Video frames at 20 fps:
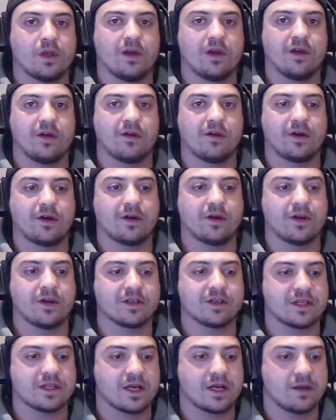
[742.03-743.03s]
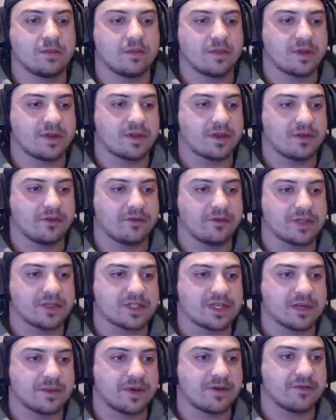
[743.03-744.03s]
Alright guys, I think I
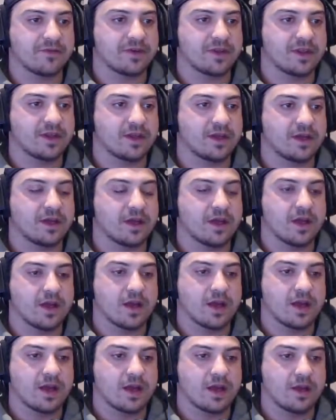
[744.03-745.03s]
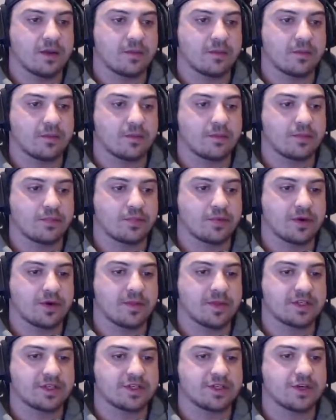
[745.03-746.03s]
fixed up everything. Pretty
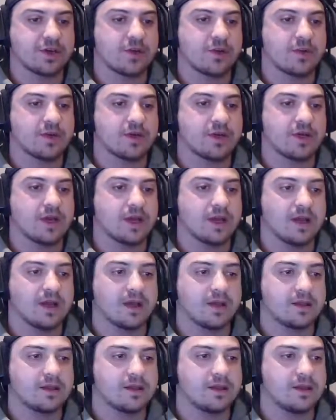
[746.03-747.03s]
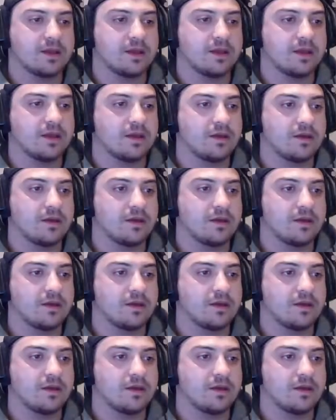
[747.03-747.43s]
much you know when the